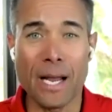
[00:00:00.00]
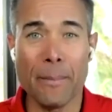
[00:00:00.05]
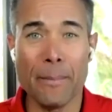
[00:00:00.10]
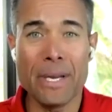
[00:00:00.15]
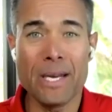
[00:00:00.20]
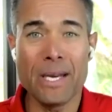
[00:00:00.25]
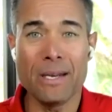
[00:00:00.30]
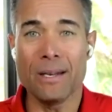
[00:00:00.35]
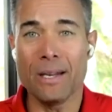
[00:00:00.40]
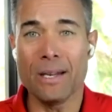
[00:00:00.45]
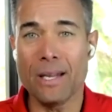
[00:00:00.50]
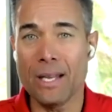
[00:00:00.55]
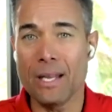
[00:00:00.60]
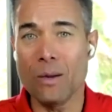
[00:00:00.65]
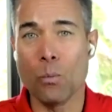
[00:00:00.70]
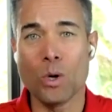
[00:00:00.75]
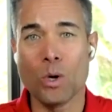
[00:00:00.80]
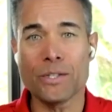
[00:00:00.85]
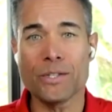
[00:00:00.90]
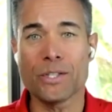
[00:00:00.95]
I mean,
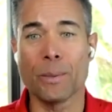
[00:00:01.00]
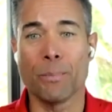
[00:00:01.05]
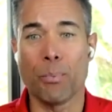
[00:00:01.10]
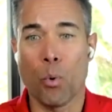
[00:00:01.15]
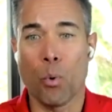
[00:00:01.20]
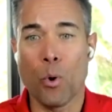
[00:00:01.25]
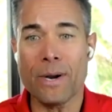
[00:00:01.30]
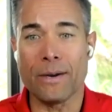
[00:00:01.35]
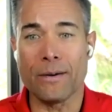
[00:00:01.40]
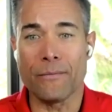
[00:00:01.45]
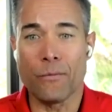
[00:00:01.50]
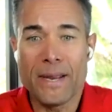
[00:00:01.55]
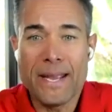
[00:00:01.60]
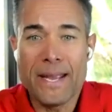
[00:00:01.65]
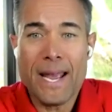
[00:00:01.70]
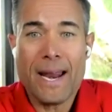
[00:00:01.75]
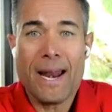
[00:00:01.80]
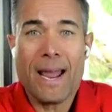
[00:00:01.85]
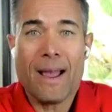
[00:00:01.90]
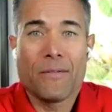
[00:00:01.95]
what's the point if we
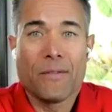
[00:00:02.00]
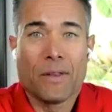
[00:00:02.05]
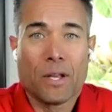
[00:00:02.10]
can't have